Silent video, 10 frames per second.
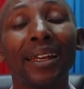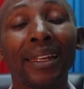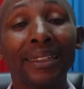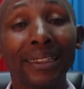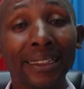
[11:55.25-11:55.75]

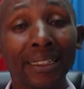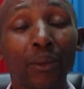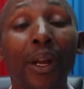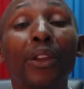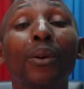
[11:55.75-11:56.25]

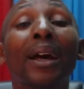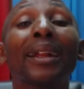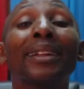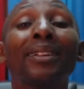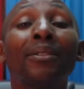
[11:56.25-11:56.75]
you are
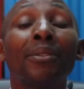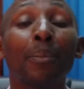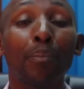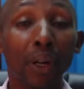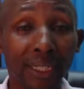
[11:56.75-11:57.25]

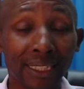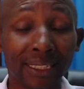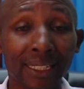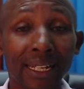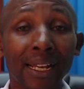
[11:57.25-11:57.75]

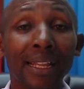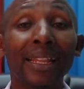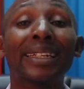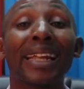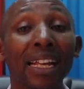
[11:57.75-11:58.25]
reporting
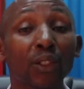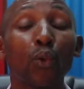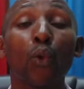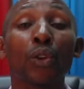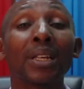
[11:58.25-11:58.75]
the task
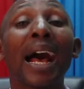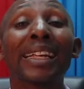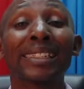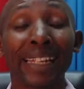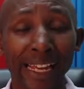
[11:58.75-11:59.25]
was
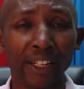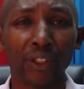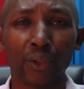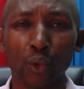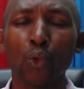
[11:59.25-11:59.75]

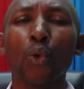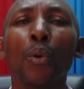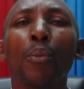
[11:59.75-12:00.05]
assigned to